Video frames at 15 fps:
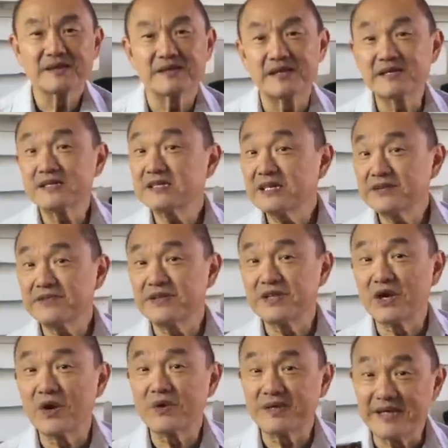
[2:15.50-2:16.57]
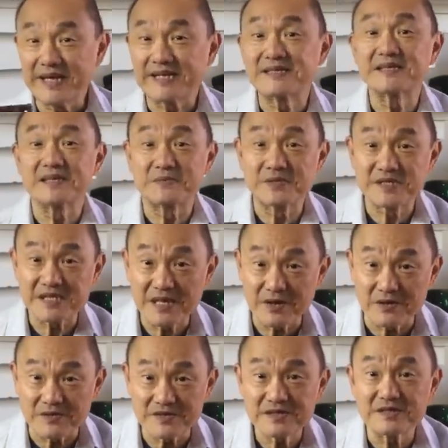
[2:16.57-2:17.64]
This is even though Nick's
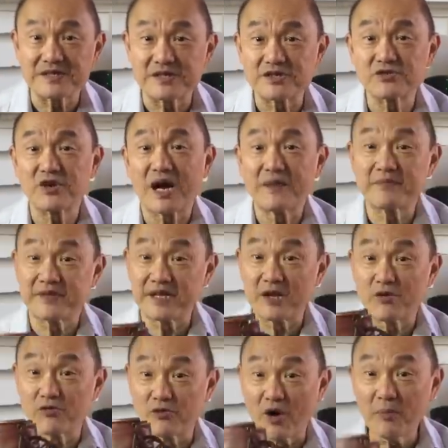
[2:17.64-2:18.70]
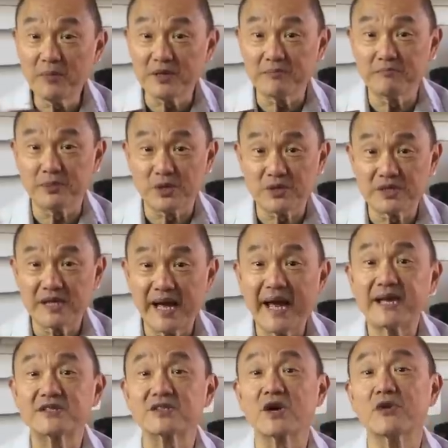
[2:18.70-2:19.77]
themselves described the Robert boot
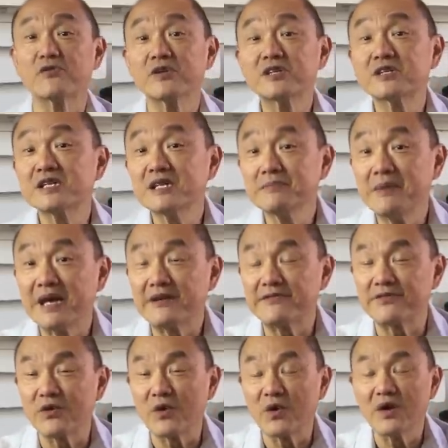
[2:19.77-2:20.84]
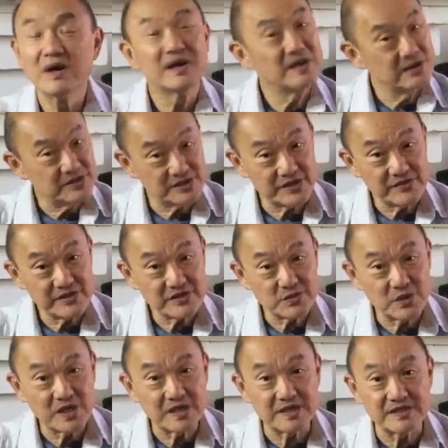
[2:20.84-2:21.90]
as originally made for serious
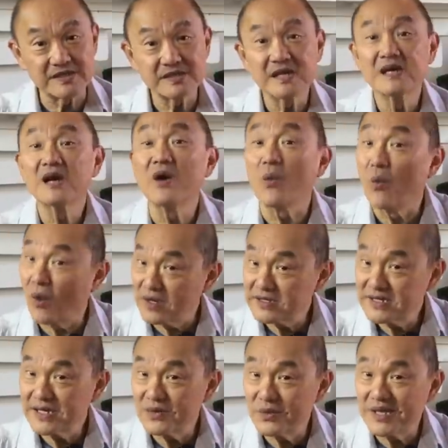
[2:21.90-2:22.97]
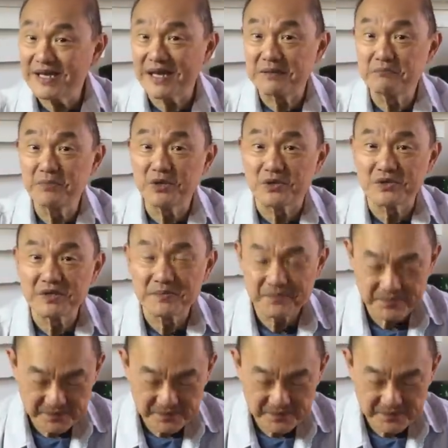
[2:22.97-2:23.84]
workers wanting a weekend boot.